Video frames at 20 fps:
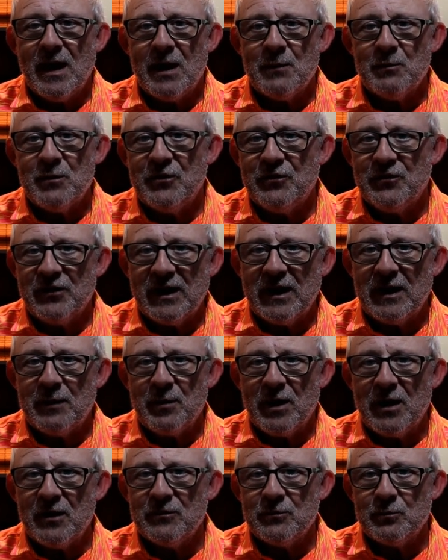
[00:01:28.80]
and we'll forget
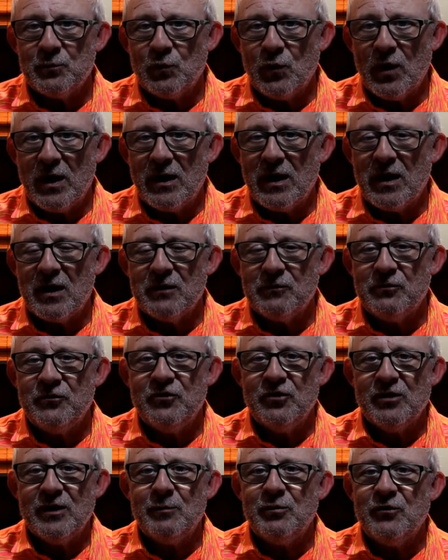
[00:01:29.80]
about when
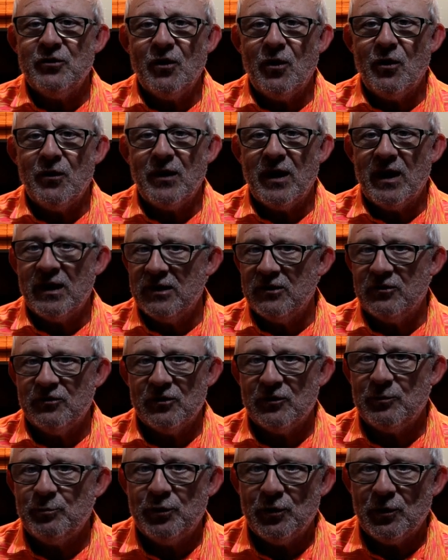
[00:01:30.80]
I've chipped on and it's
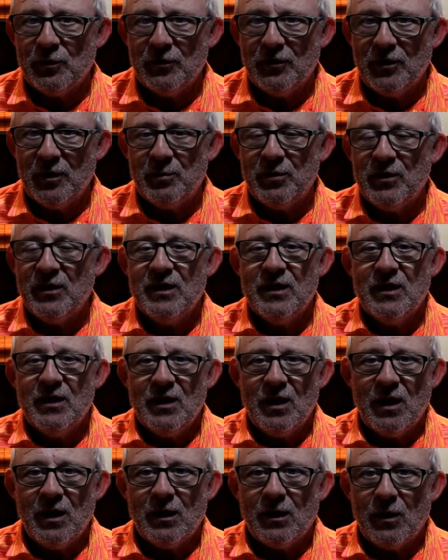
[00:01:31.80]
just pulled up
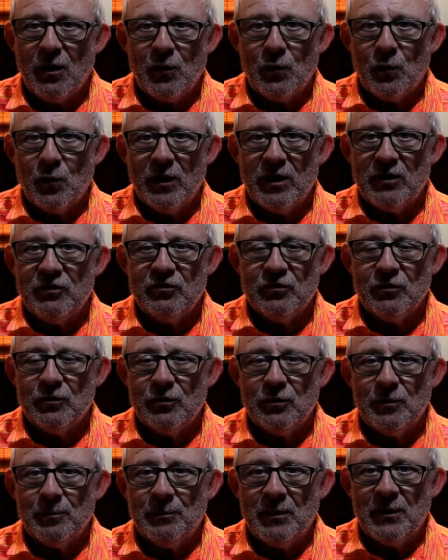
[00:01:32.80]
a long way
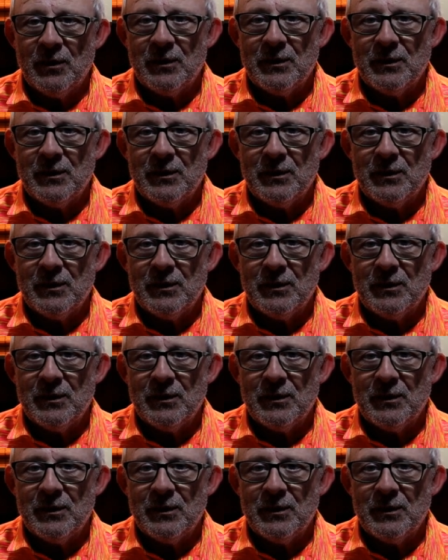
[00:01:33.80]
short.